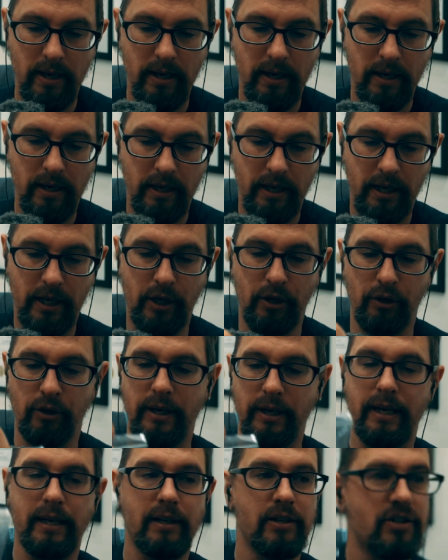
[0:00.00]
here
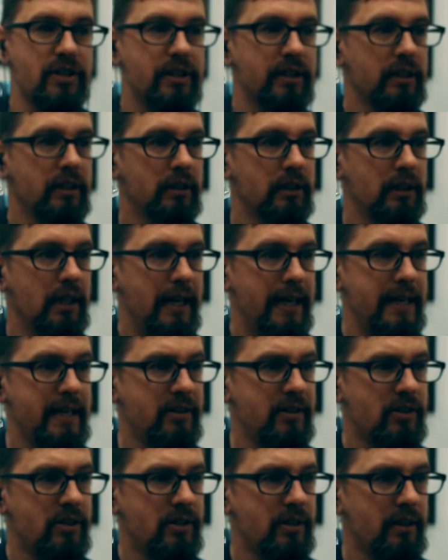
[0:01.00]
is the
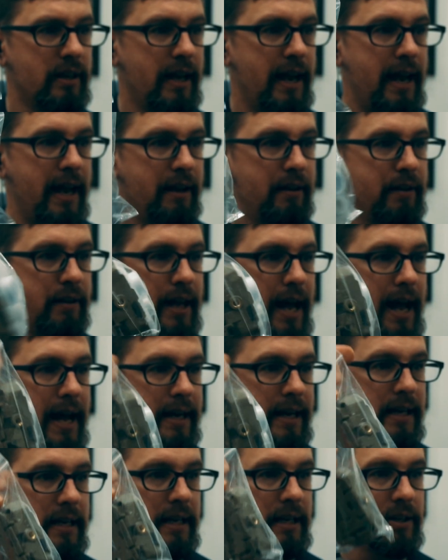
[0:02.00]
light, and that
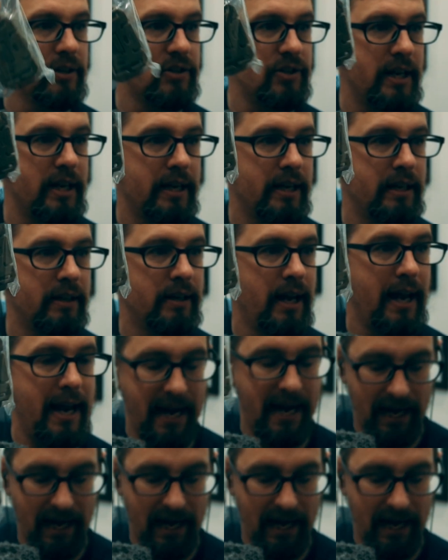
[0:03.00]
is in a